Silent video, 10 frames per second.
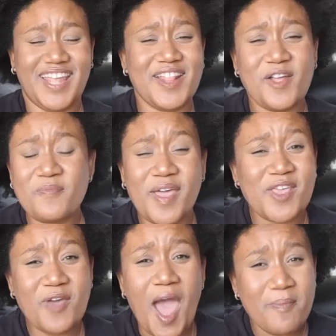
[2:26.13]
that not make
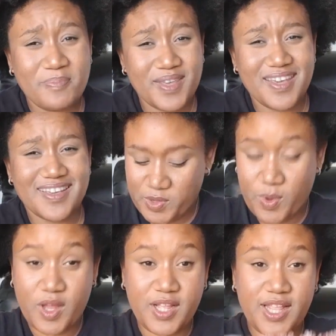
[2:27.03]
you happy? So
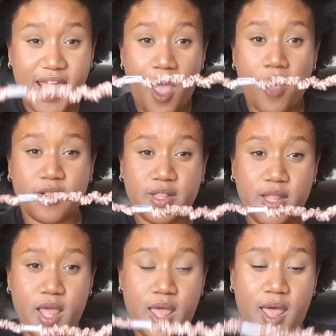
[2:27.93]
we're gonna try on
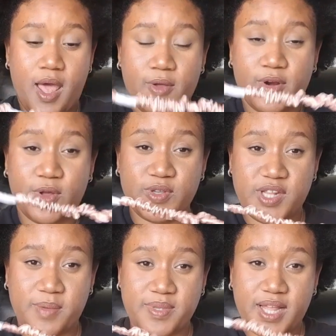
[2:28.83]
our Rose
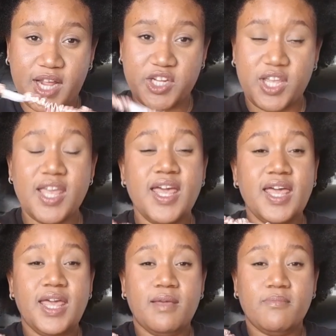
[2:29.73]
Snip Scrunchie.
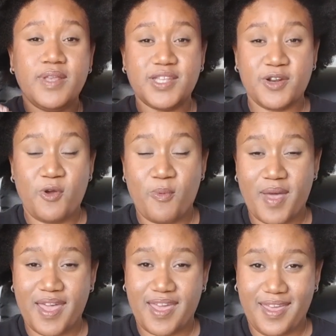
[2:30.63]
Please ignore
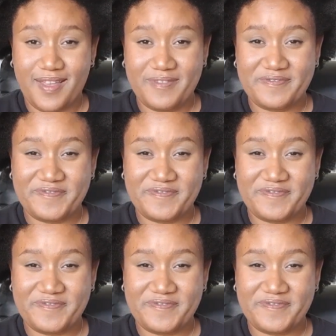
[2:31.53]
my hair.